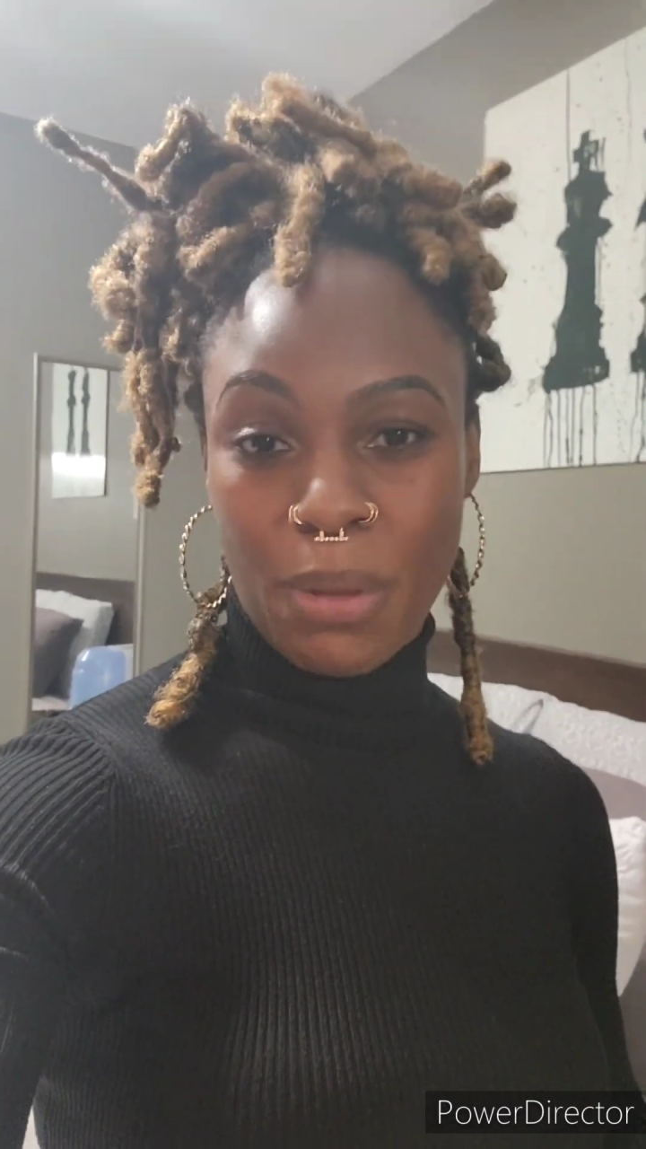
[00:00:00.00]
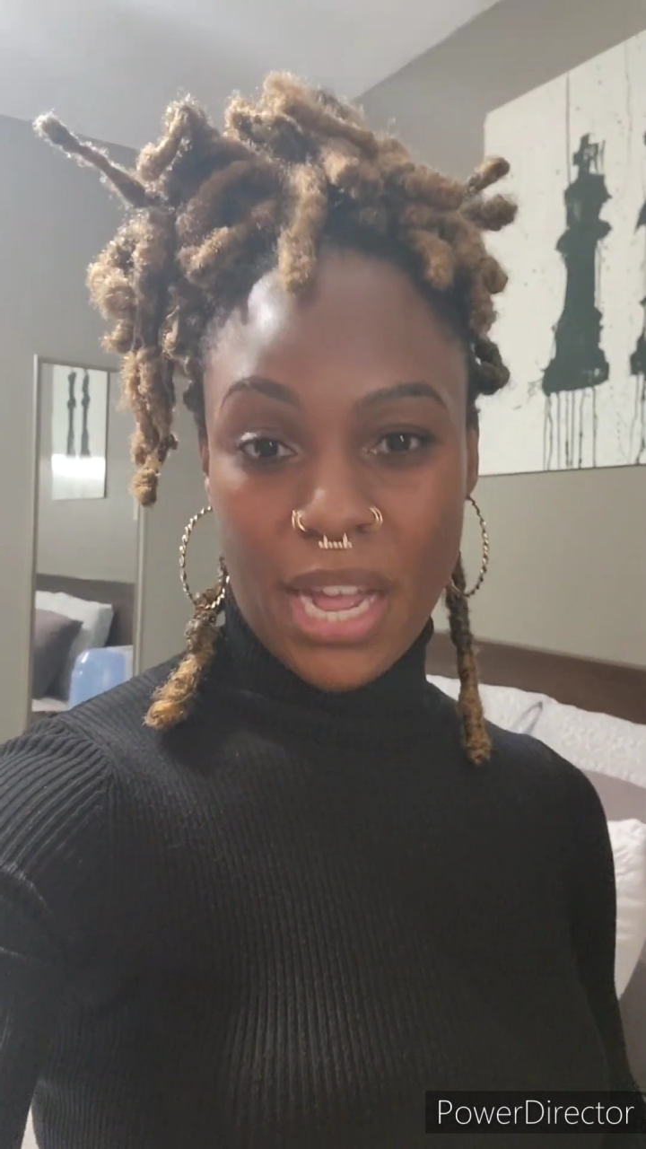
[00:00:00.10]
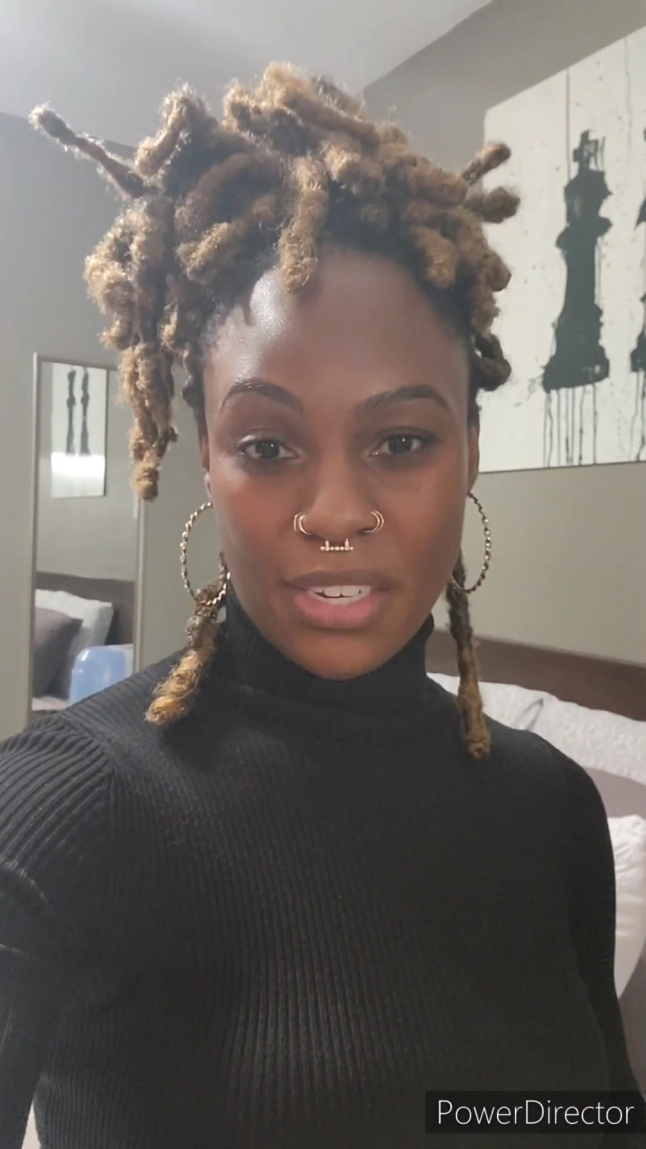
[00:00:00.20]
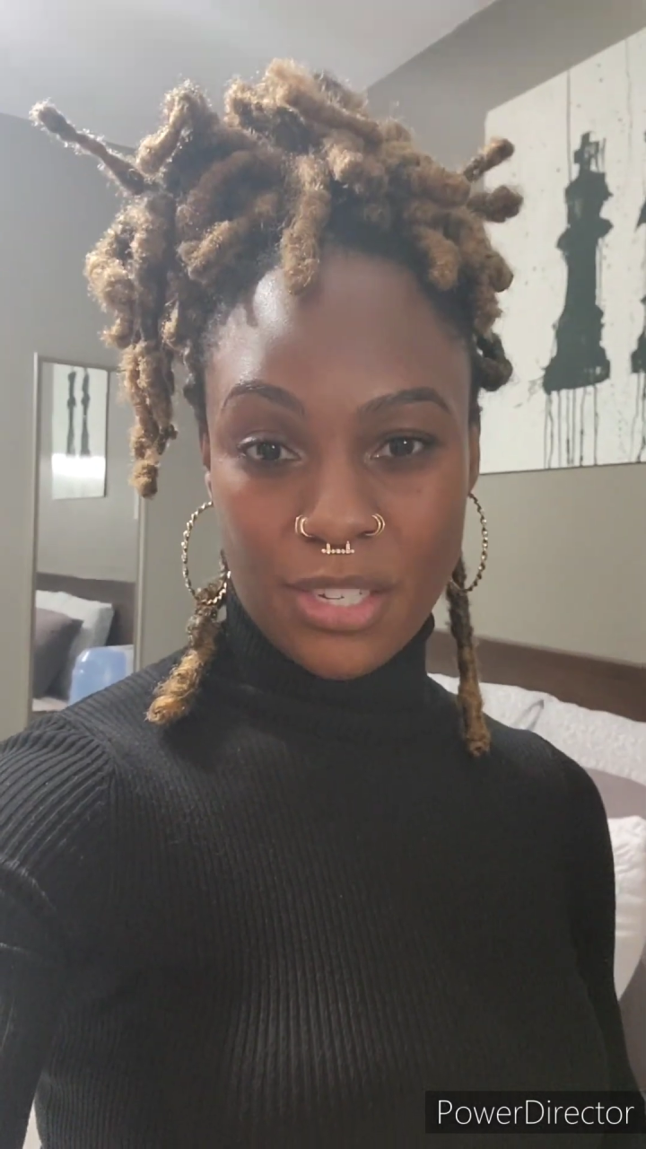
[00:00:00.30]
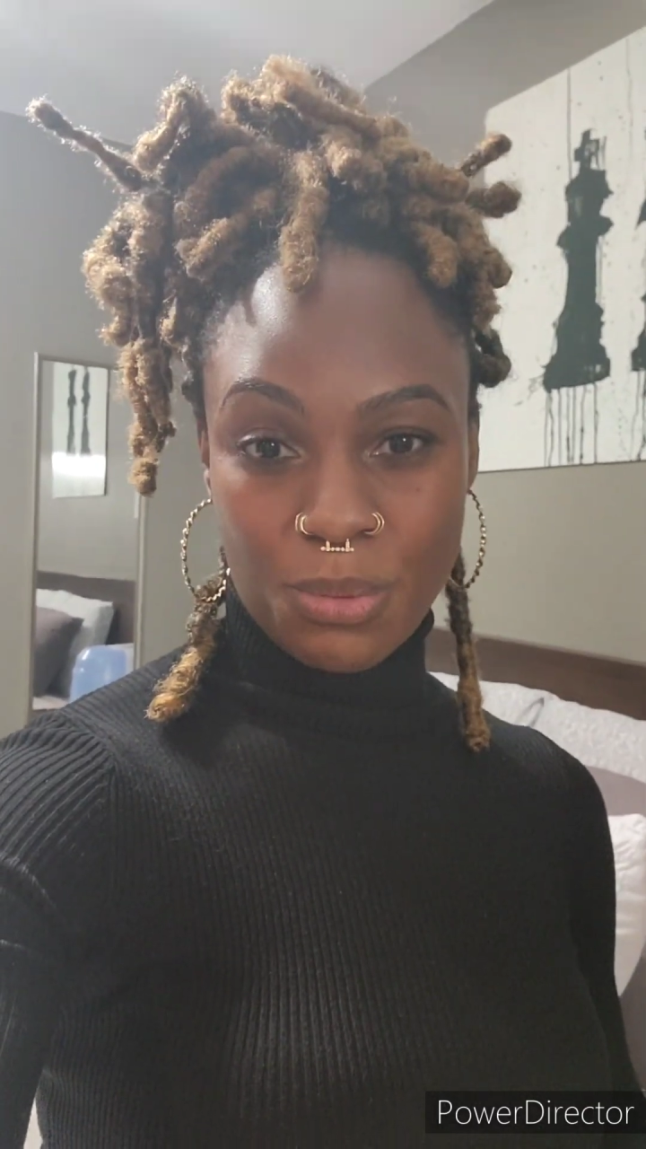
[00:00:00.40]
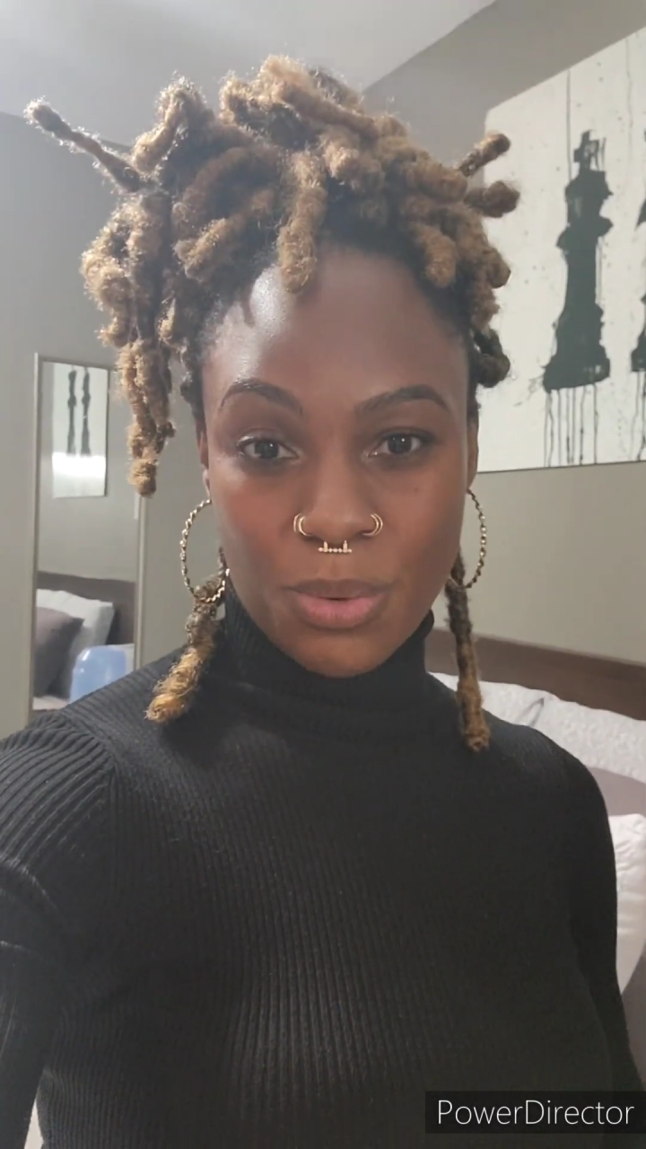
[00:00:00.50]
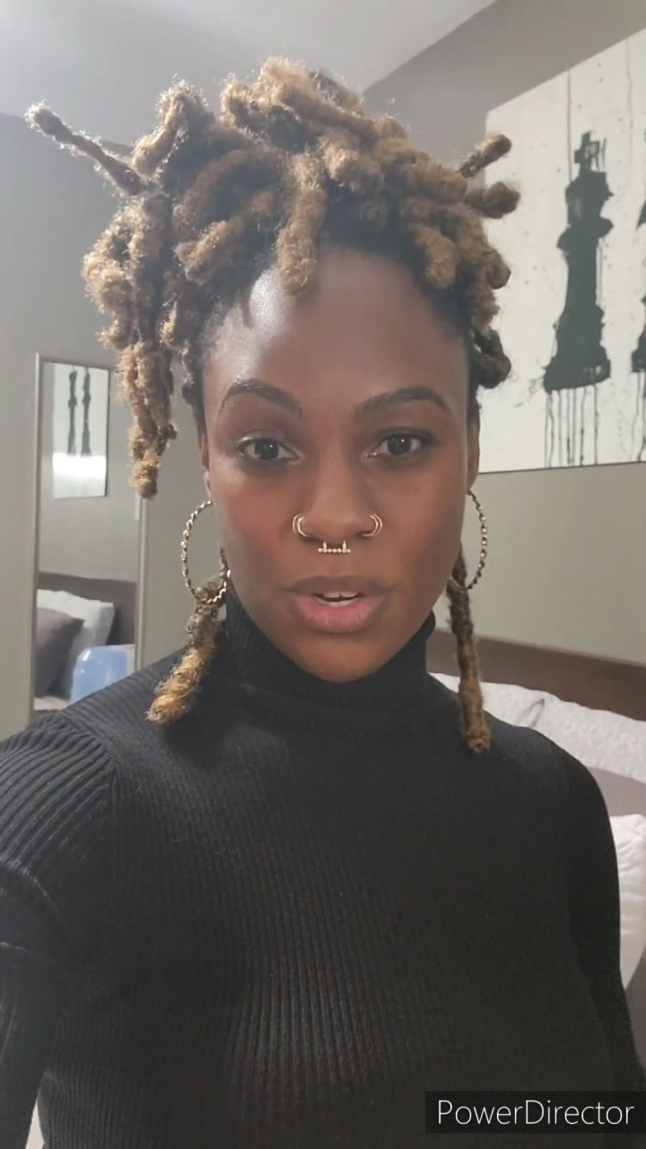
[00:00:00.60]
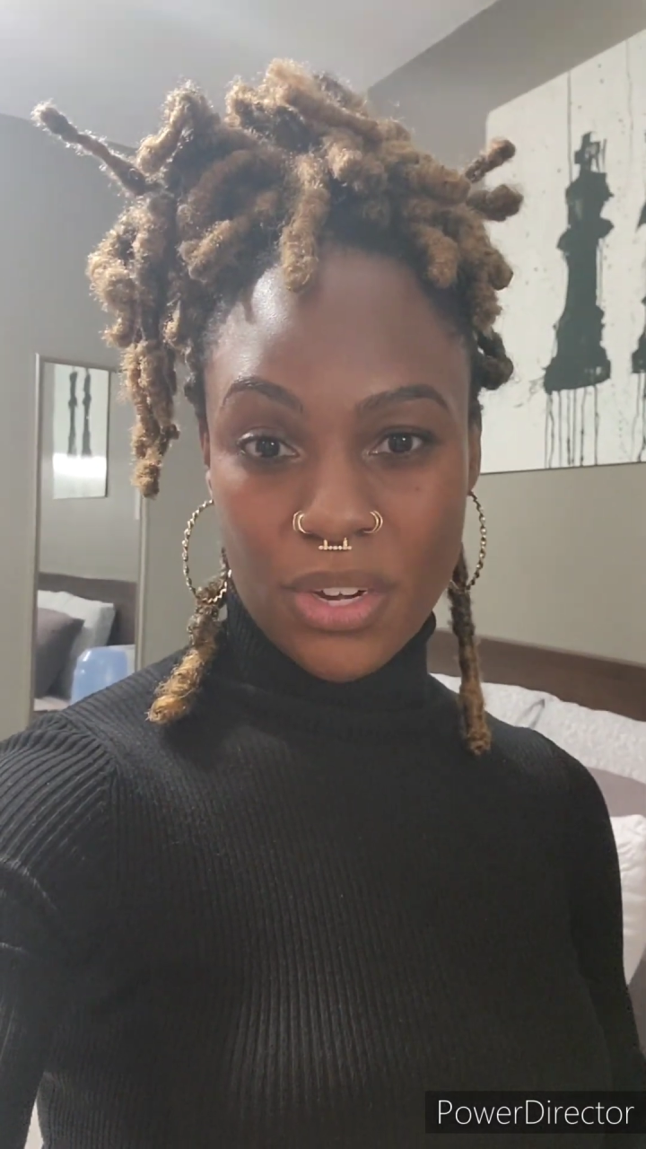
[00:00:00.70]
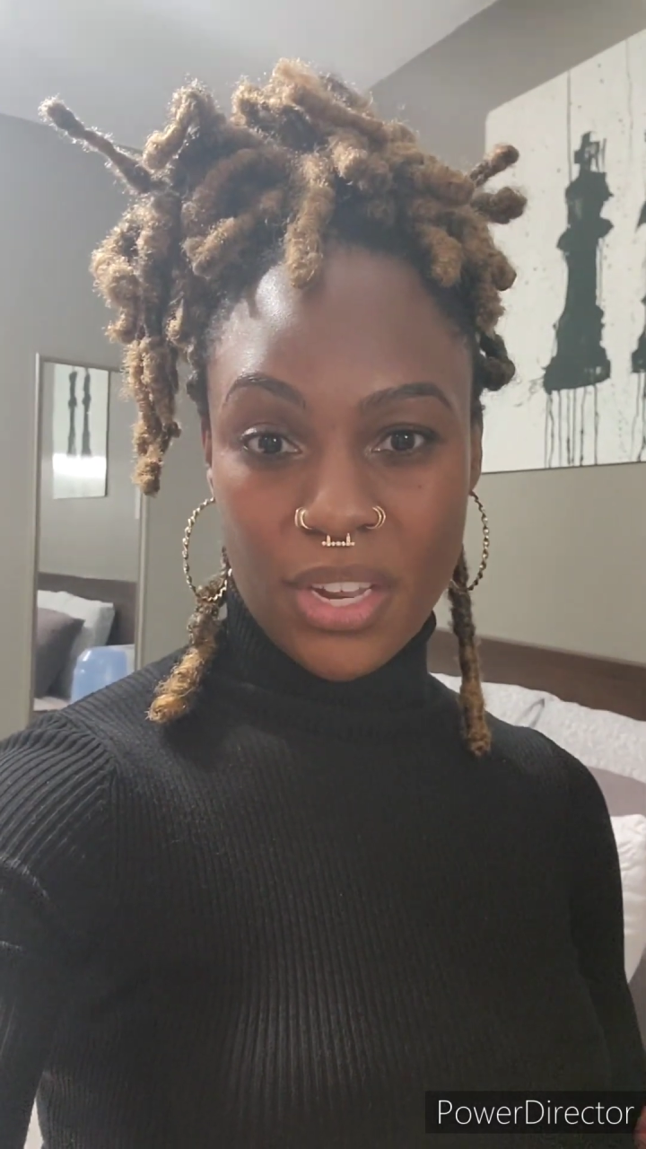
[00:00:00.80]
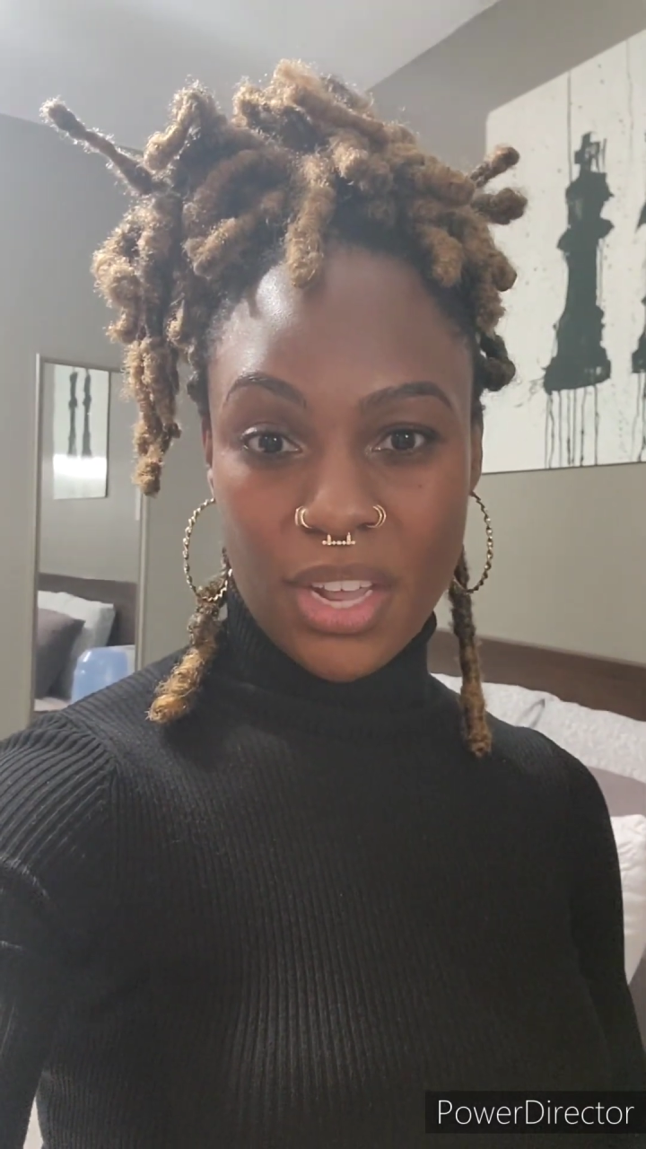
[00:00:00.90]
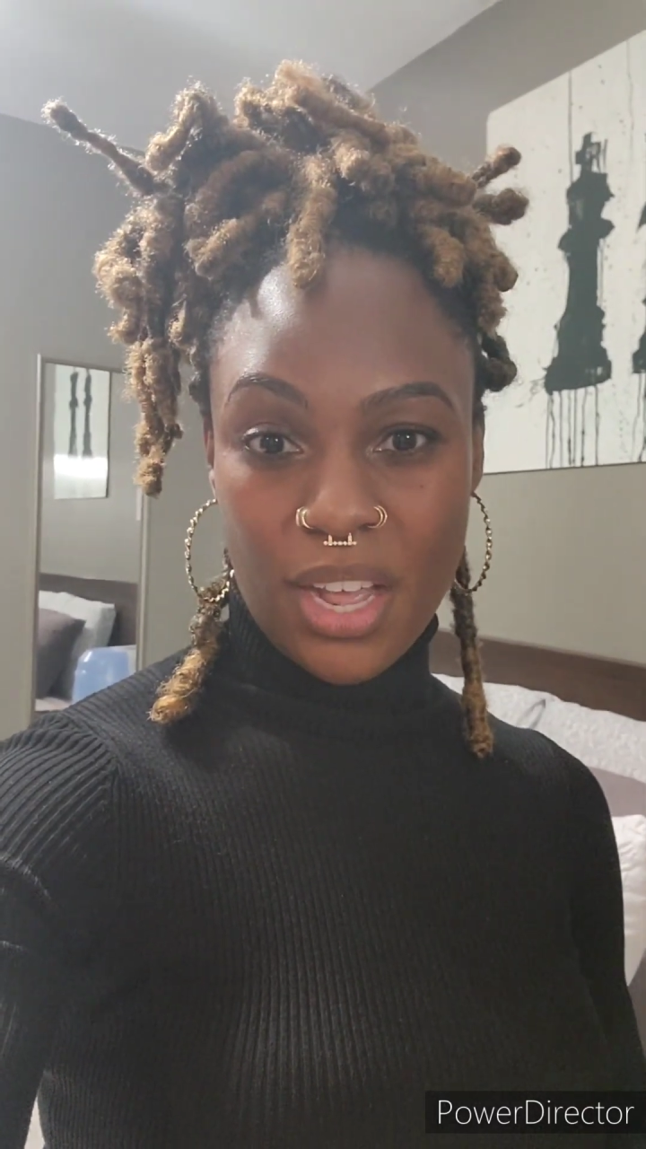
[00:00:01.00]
boxes work